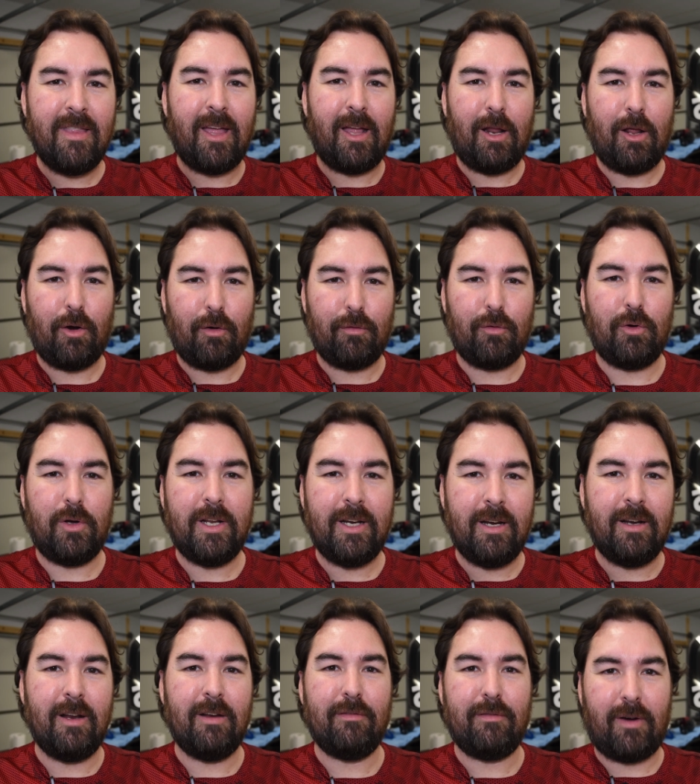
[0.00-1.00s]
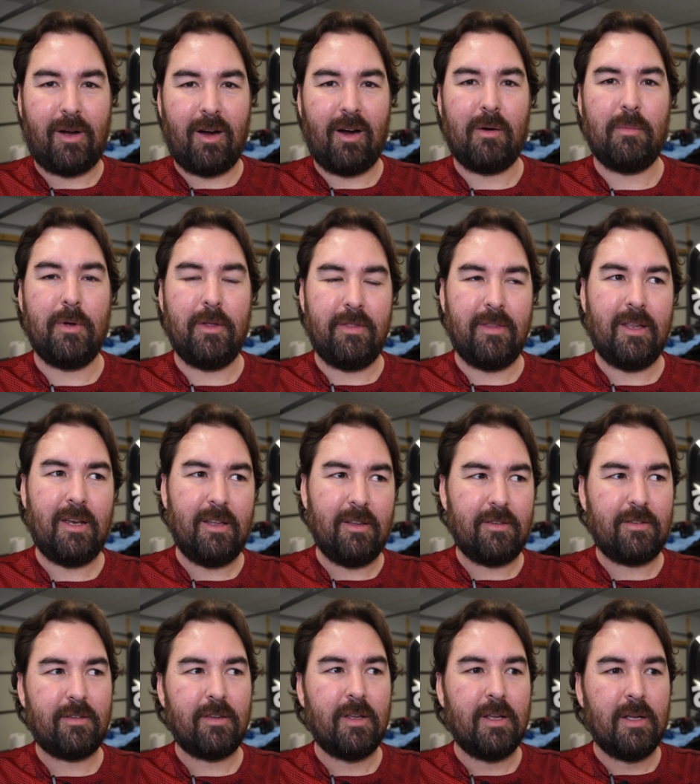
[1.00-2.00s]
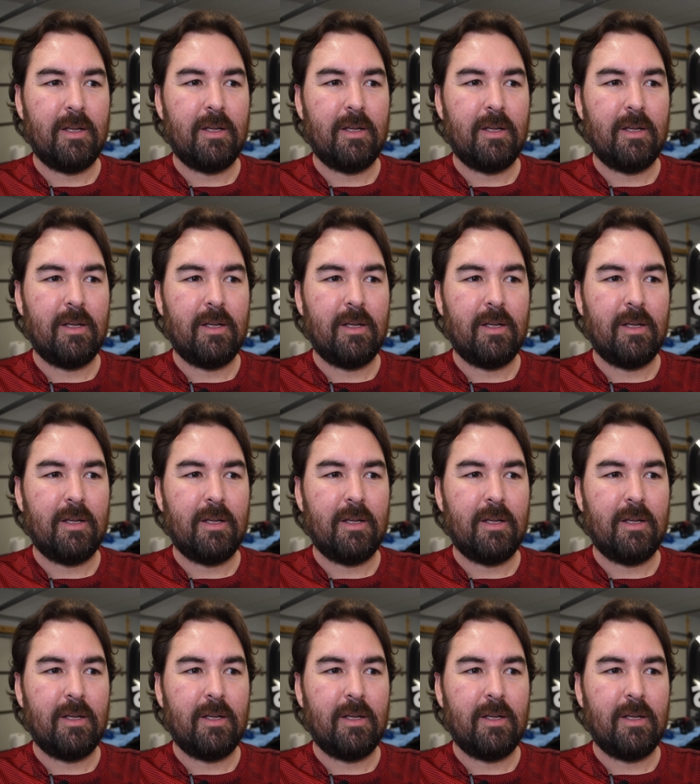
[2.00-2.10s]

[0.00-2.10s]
that interval in an environment that is,